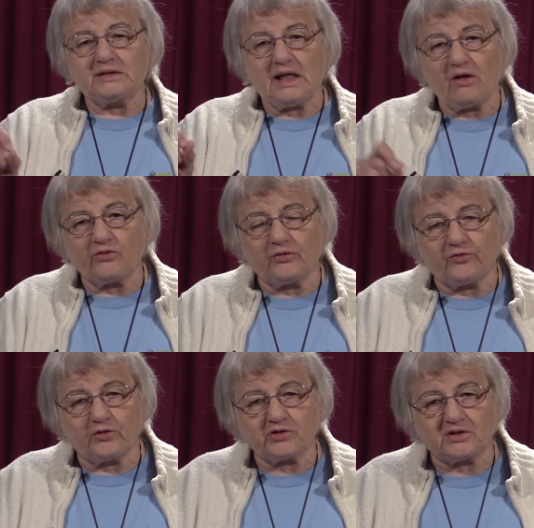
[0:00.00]
down the
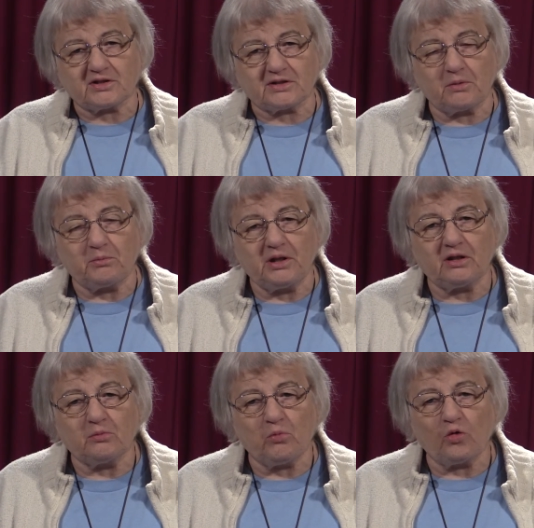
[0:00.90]
verses that
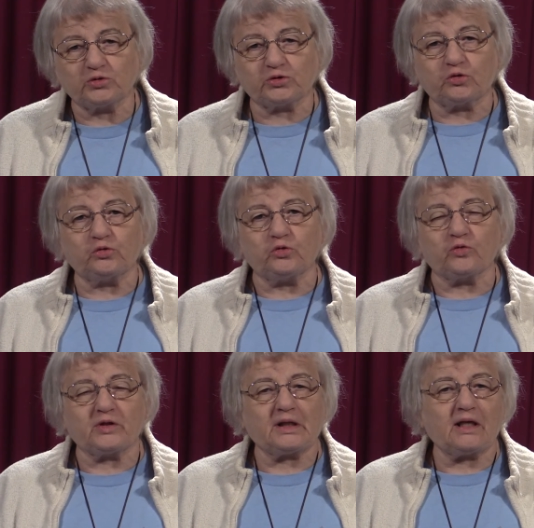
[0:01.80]
mean the most to
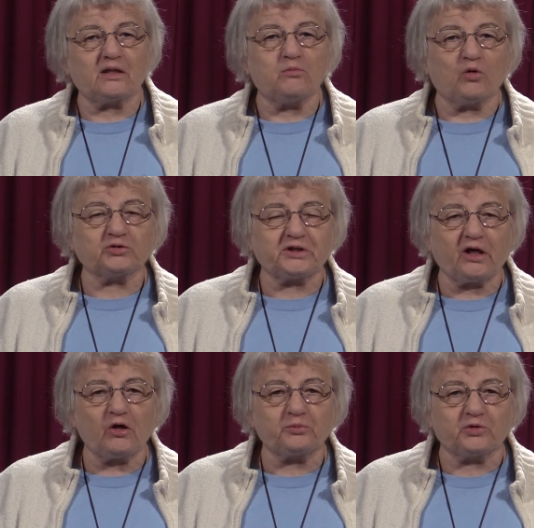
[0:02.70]
you, that are the most
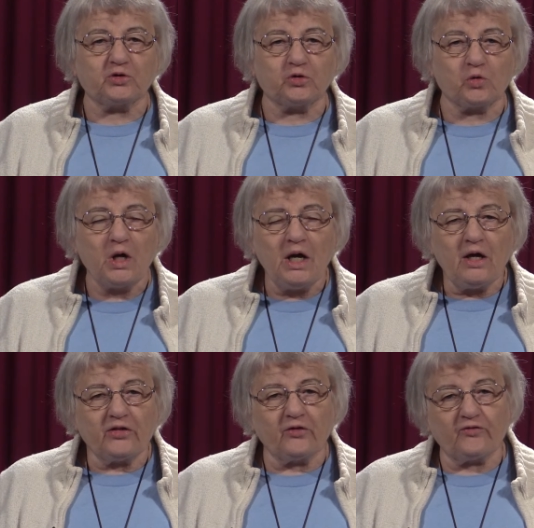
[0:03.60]
help to you.
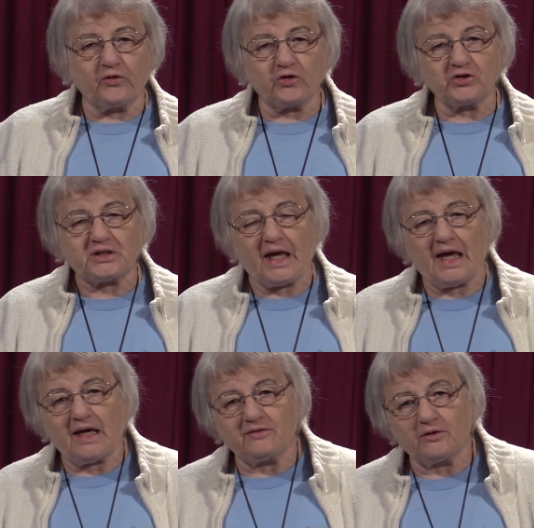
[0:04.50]
The verse
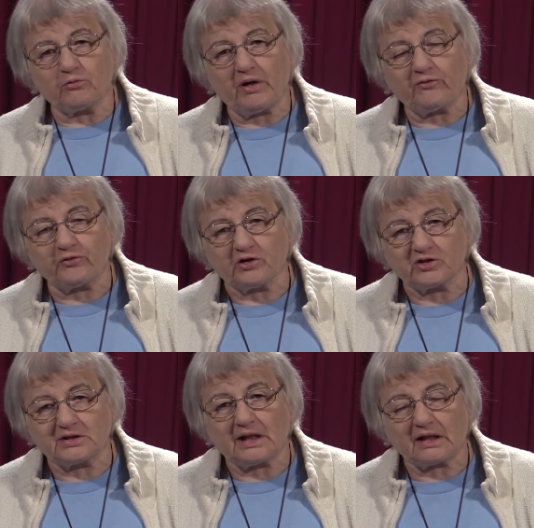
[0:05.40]
and the
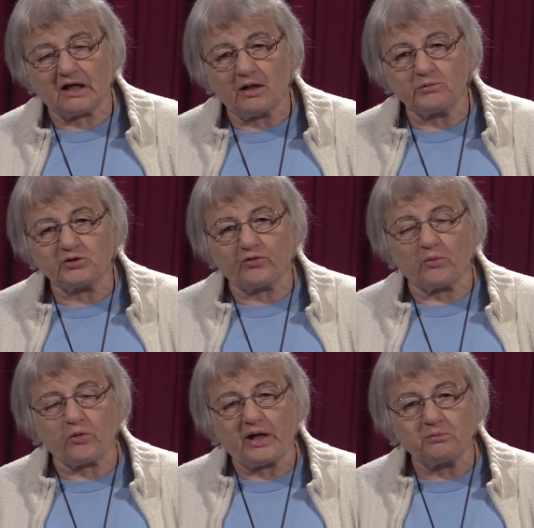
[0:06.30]
reference that it comes
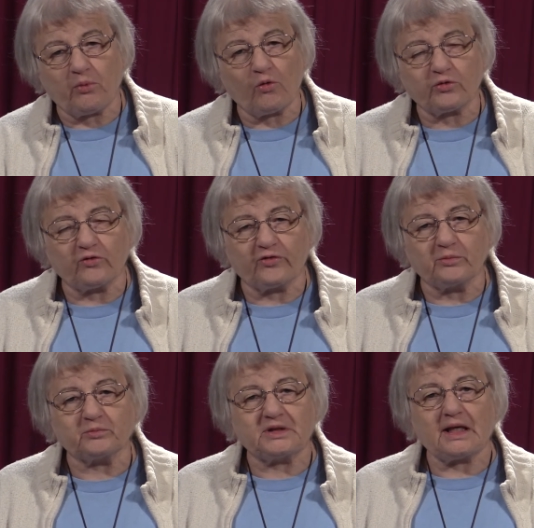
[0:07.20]
from, write both of
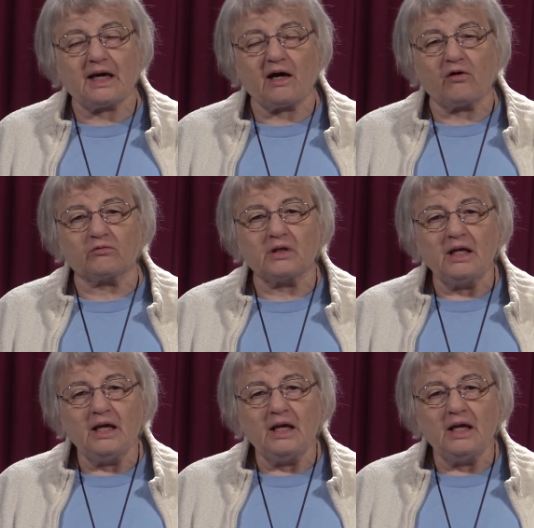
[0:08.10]
them down.